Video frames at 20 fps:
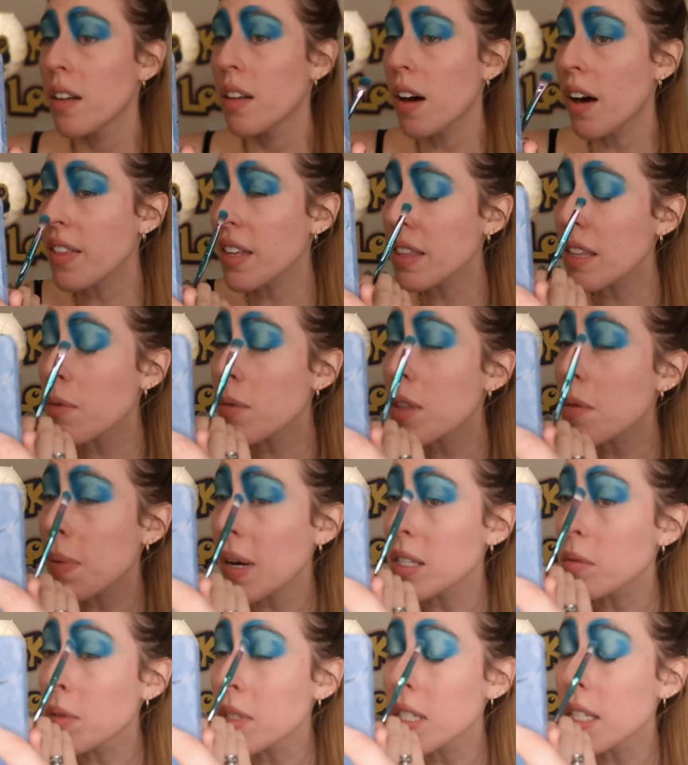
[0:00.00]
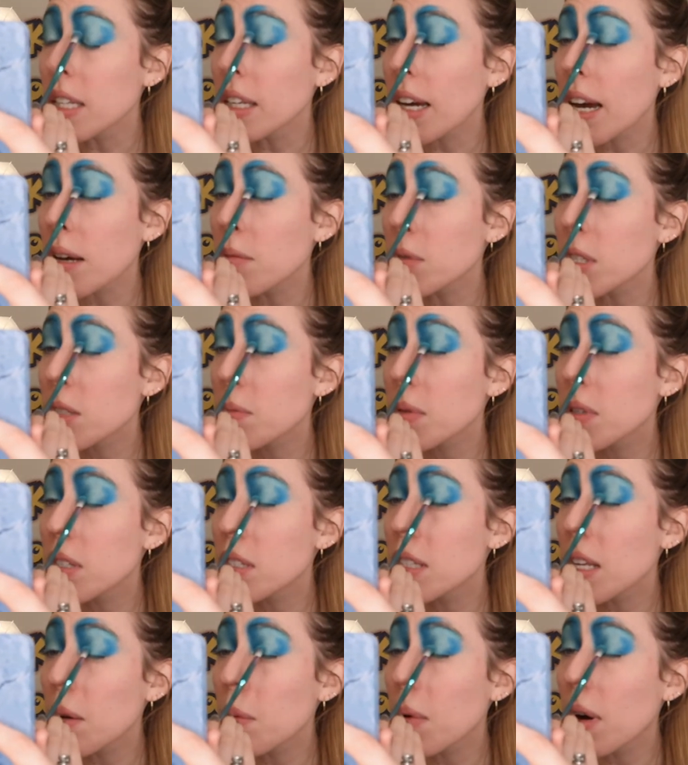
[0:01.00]
I think they were the best ones in the game just because
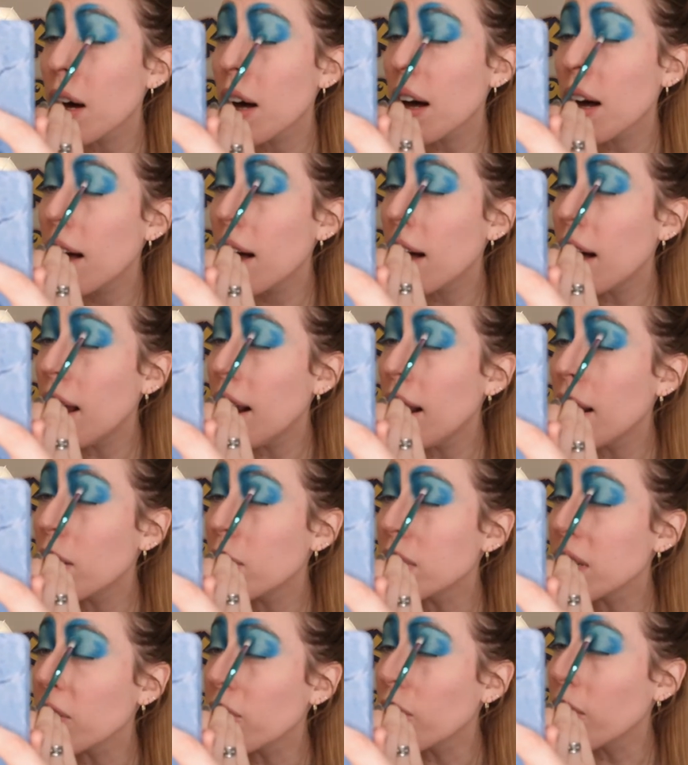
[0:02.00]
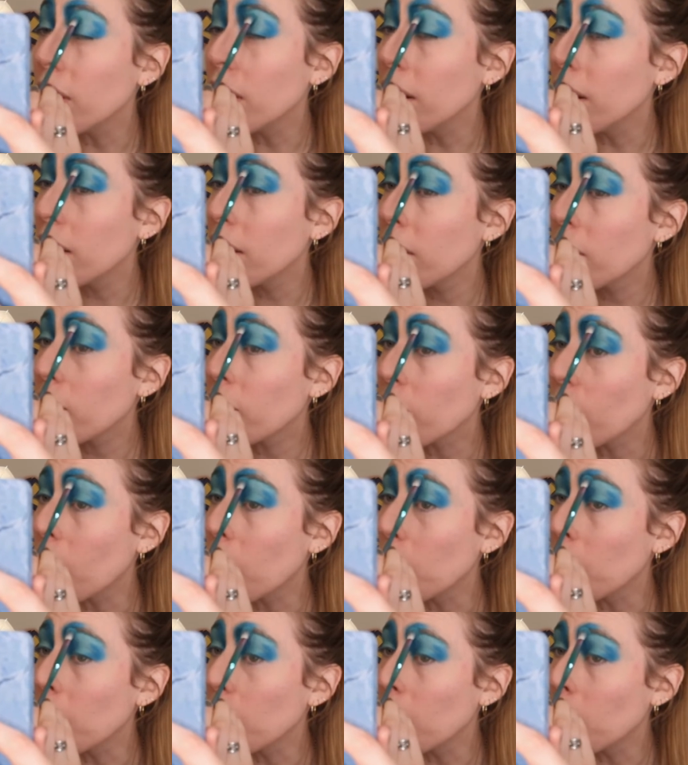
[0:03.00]
they were a little different
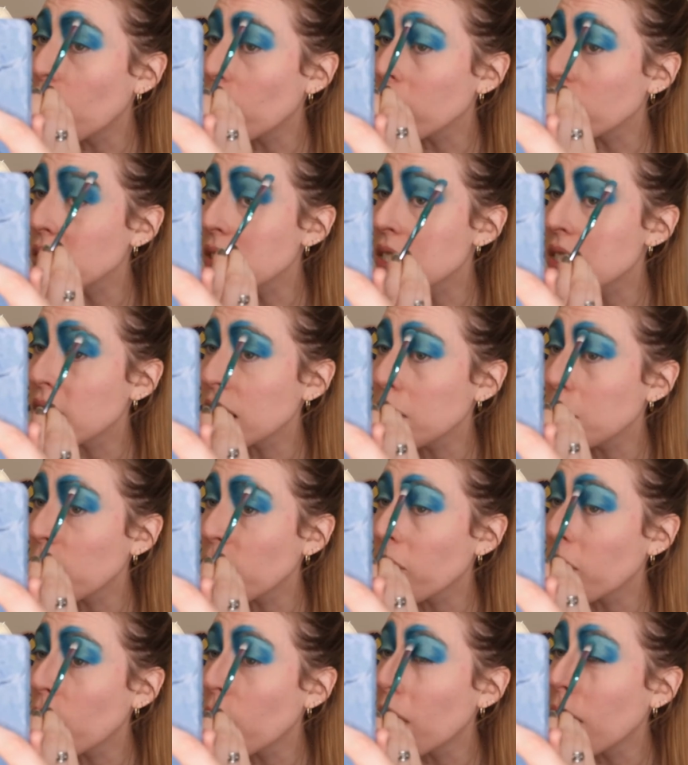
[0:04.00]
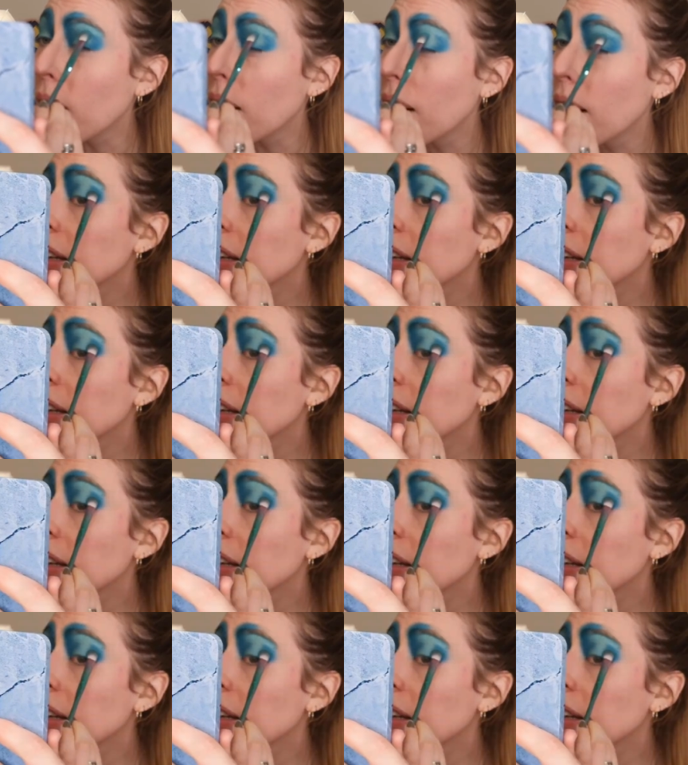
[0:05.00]
from what you'd seen before.